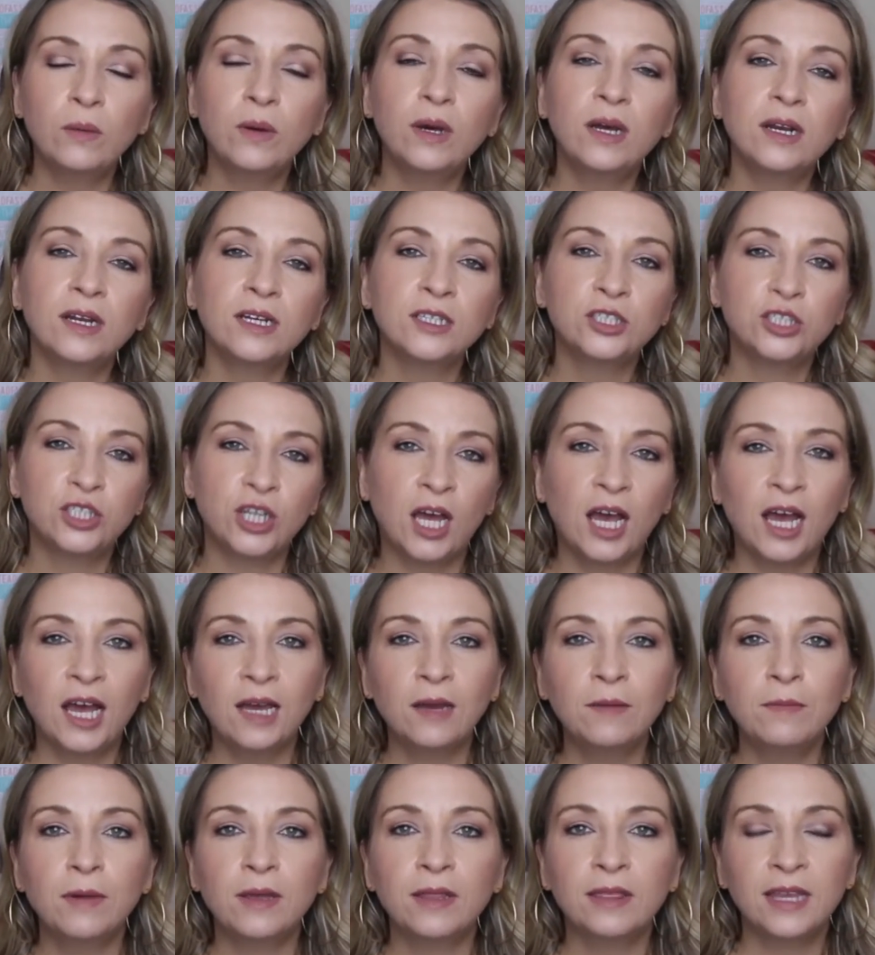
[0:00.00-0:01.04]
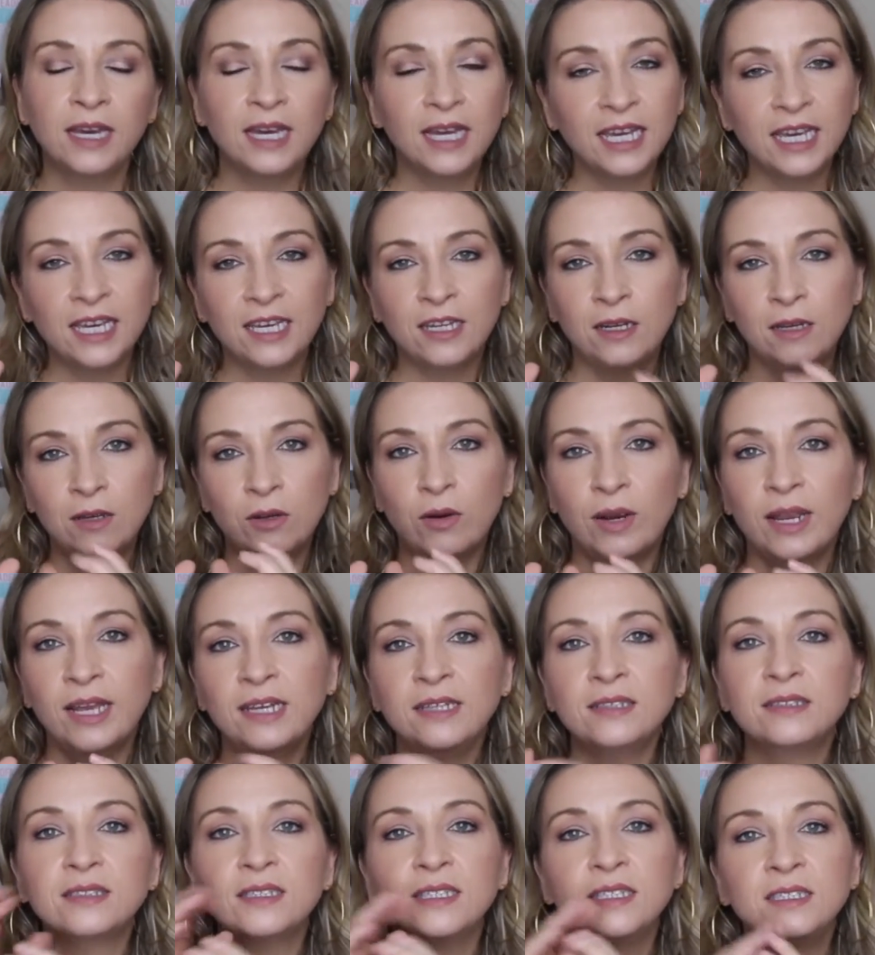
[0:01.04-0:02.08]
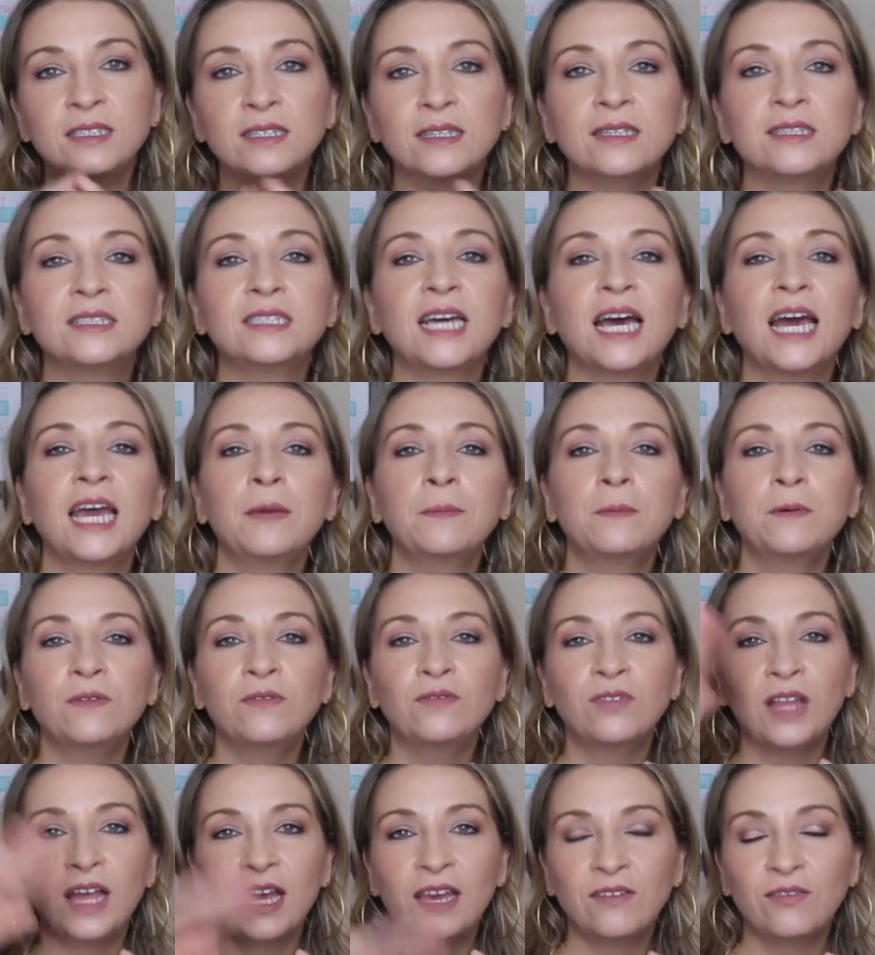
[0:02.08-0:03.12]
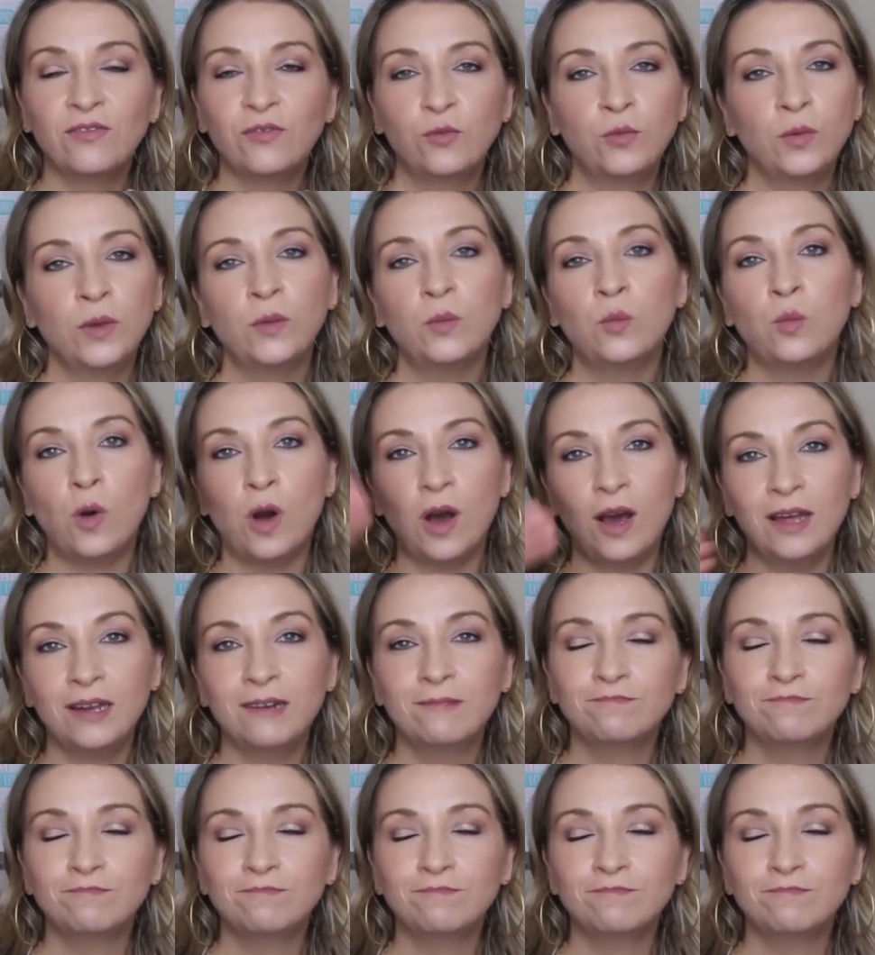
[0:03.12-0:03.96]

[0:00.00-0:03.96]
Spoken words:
want a job that integrates into the type of life we want.